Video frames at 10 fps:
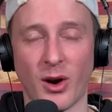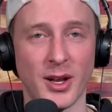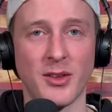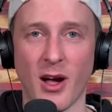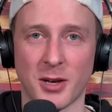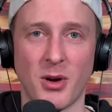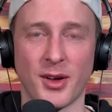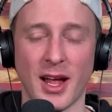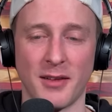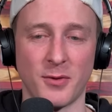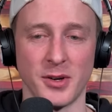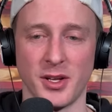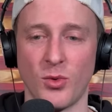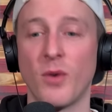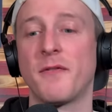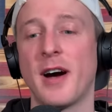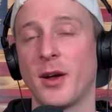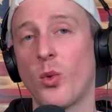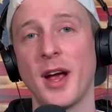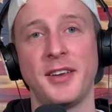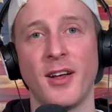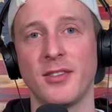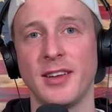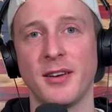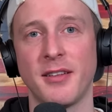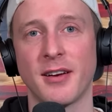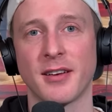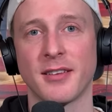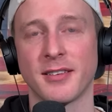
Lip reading: already talked about California. You won't find a white-tailed deer there